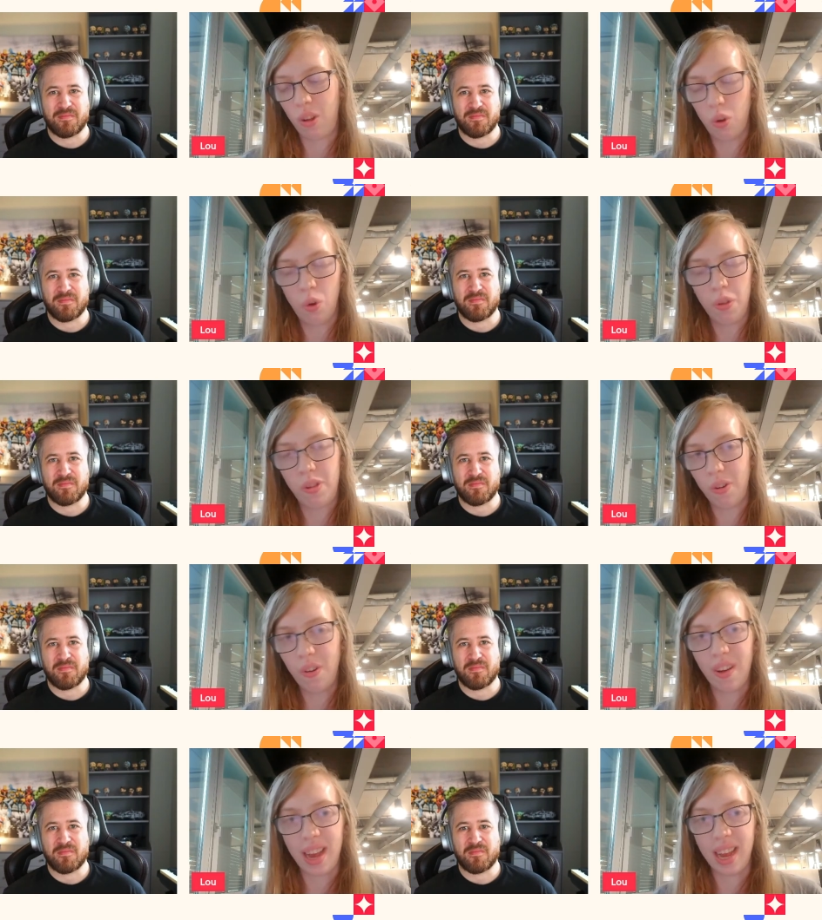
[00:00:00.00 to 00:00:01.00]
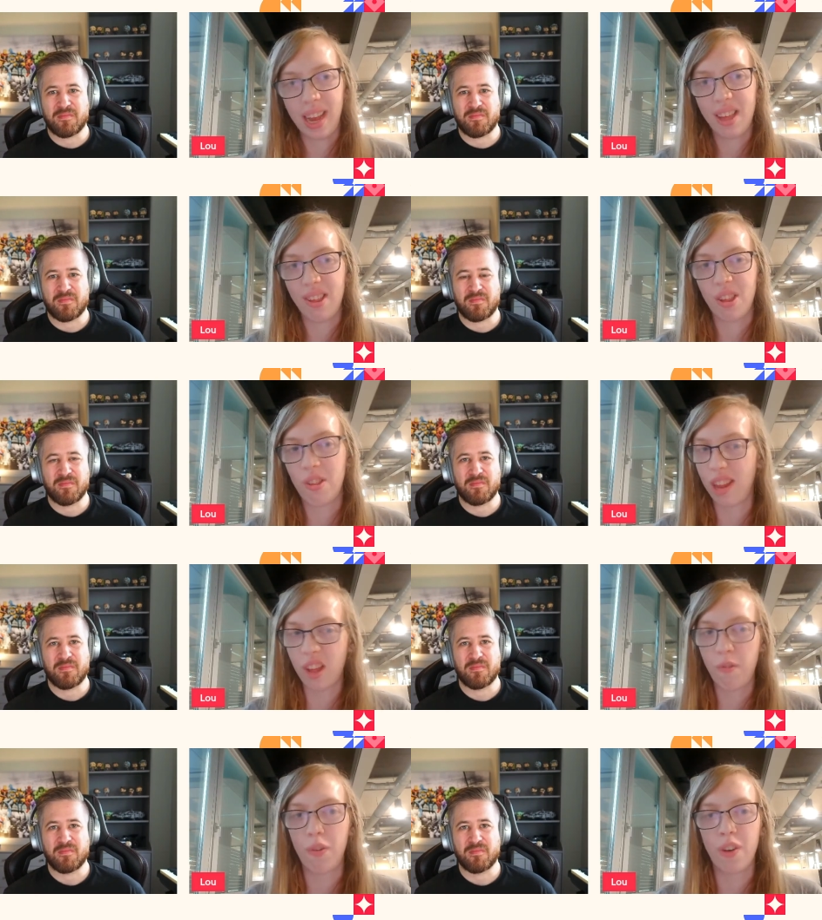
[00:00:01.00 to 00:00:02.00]
Speaker 1: cool too, I guess.
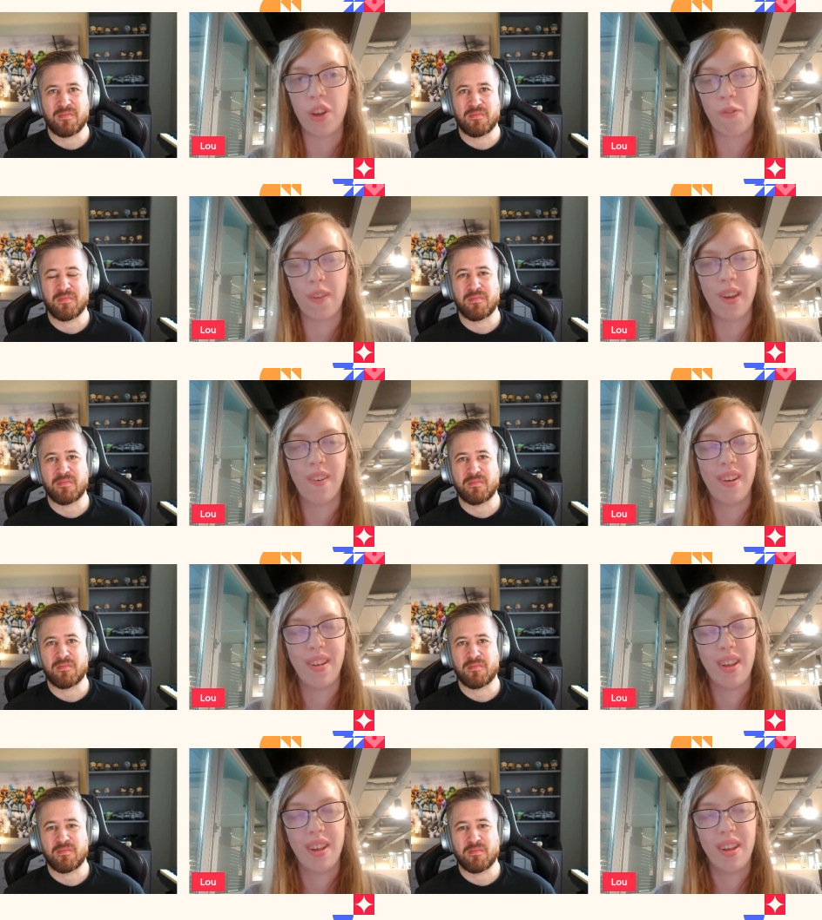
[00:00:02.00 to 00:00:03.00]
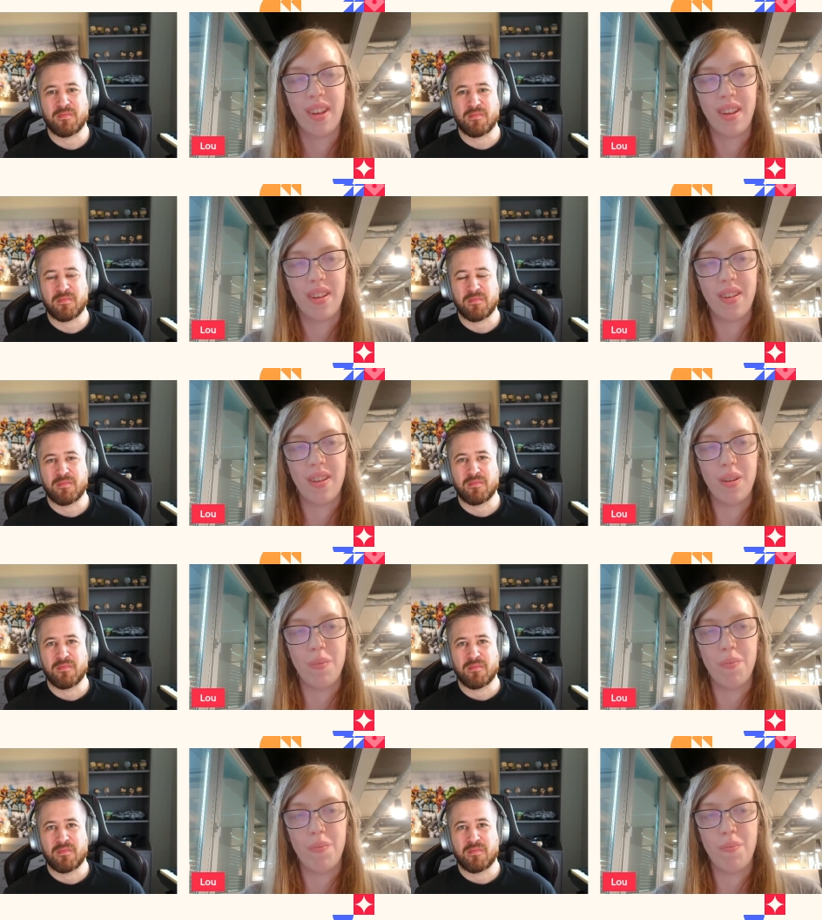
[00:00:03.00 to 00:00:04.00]
It's stressful as well.
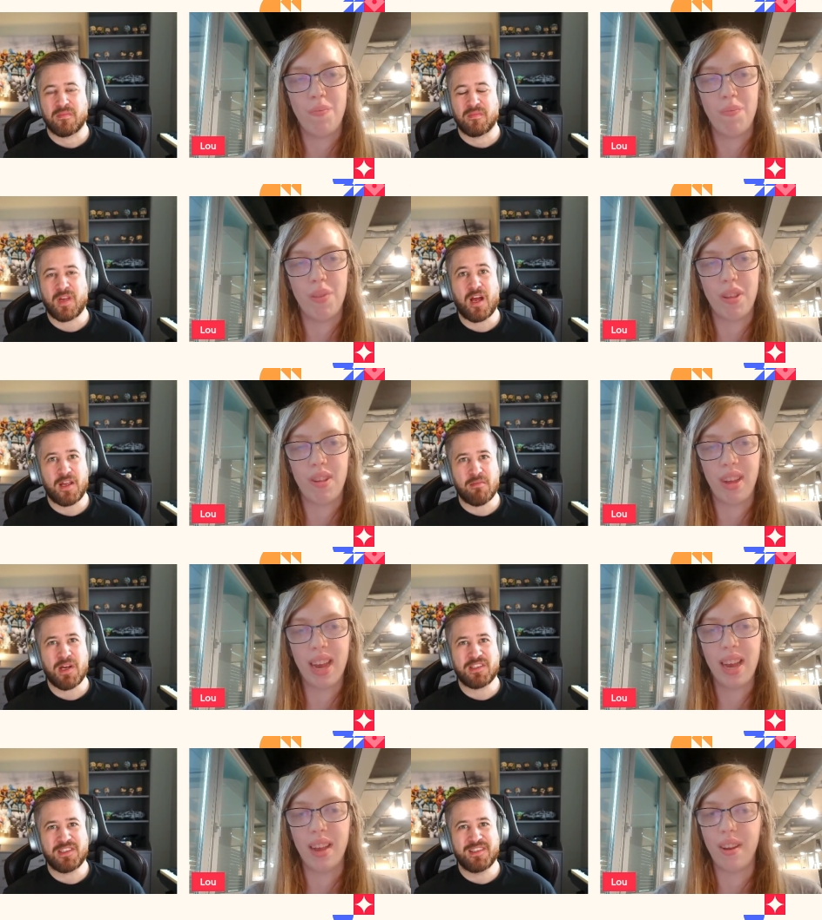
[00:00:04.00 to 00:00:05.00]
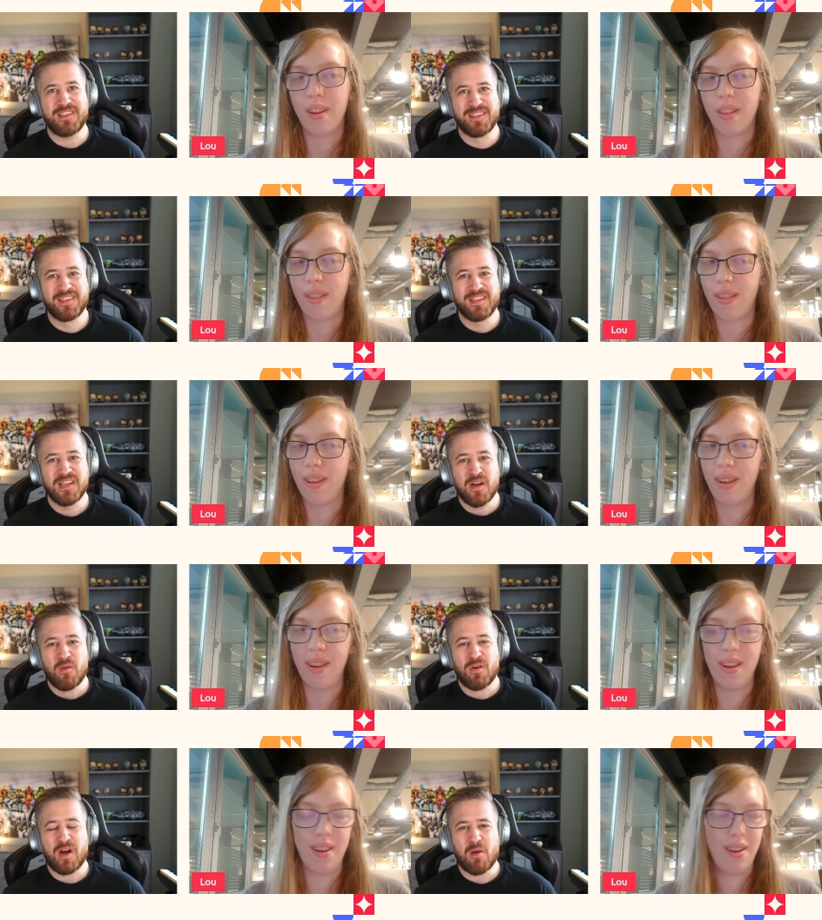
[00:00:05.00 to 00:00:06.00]
Uh,
Speaker 2: I imagine. Yeah.
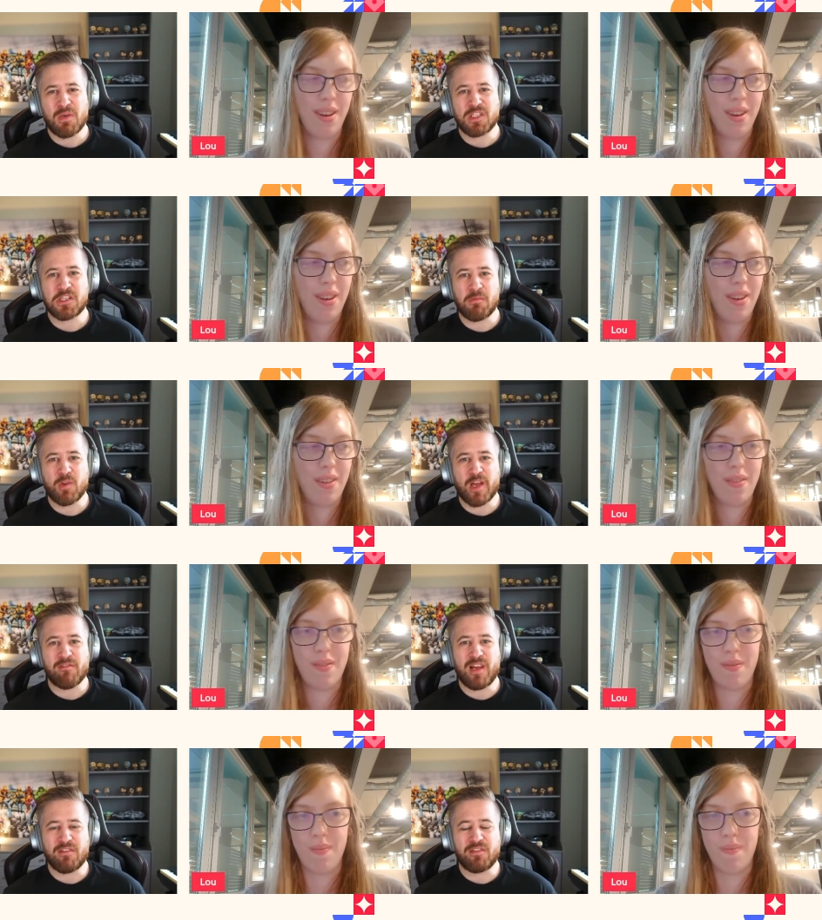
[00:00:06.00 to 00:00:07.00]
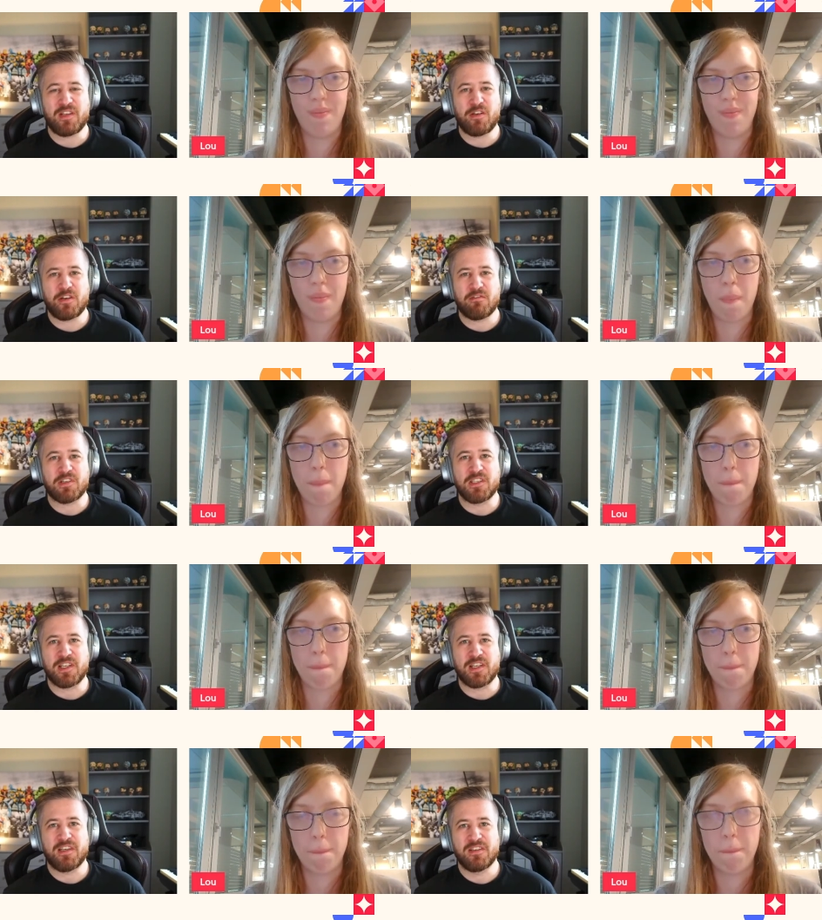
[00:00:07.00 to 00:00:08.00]
How much time do you have left in
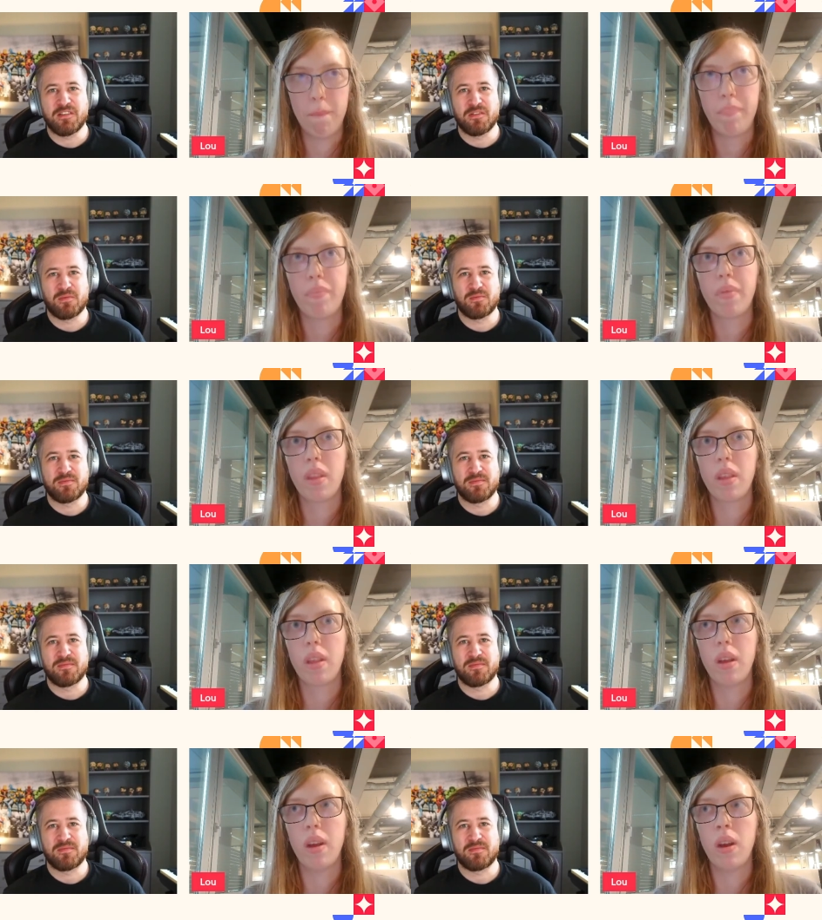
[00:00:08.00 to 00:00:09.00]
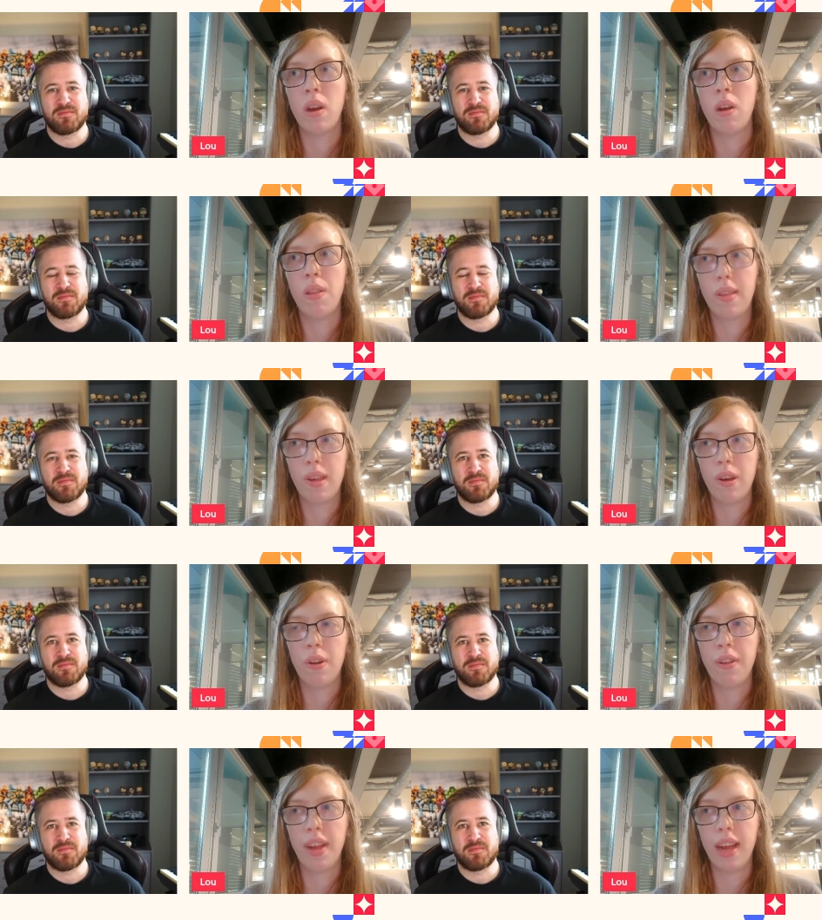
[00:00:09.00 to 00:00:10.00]
university?
Speaker 1: Uh, until